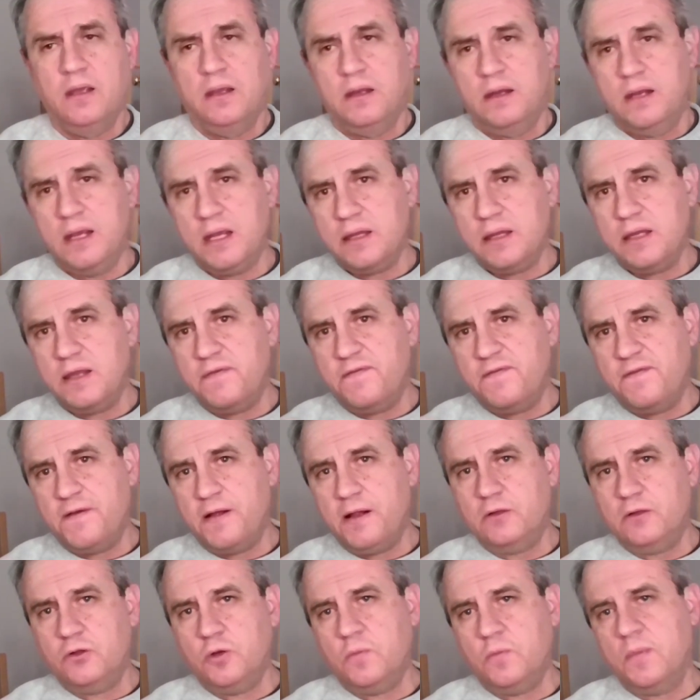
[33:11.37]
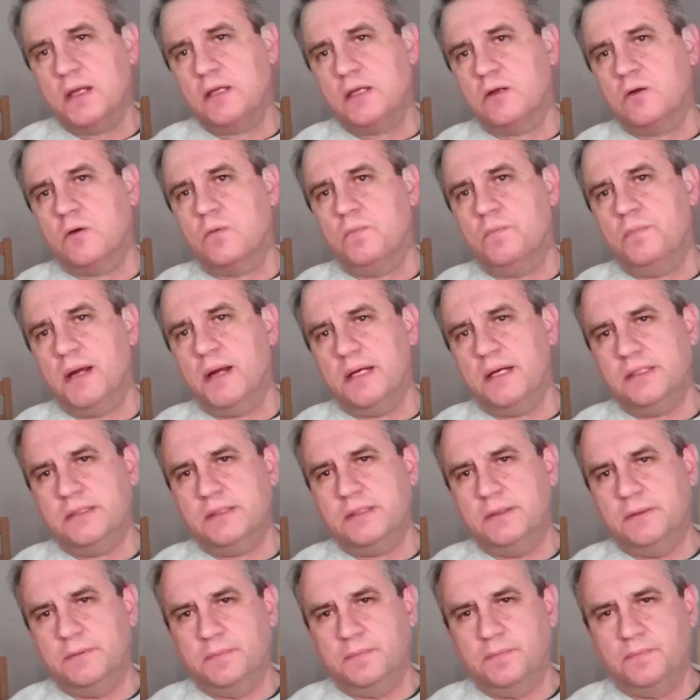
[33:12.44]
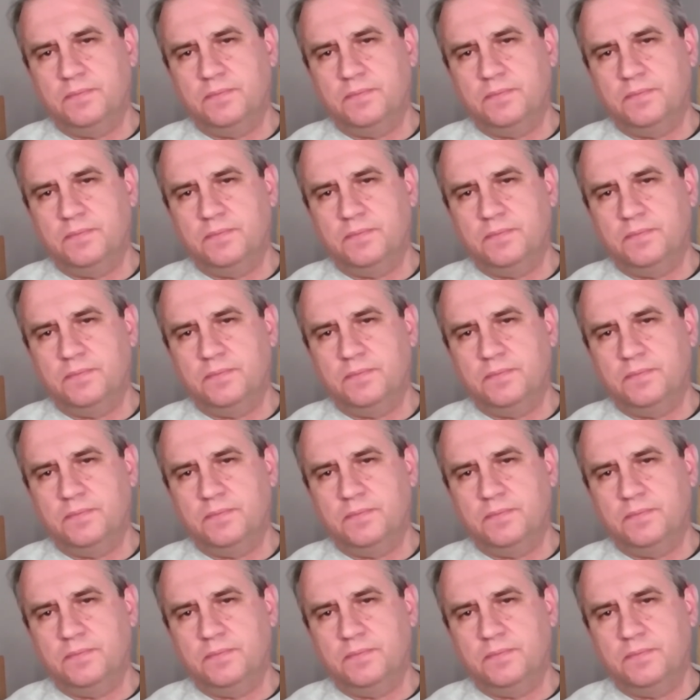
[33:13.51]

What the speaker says: Yet he failed to make the comparison.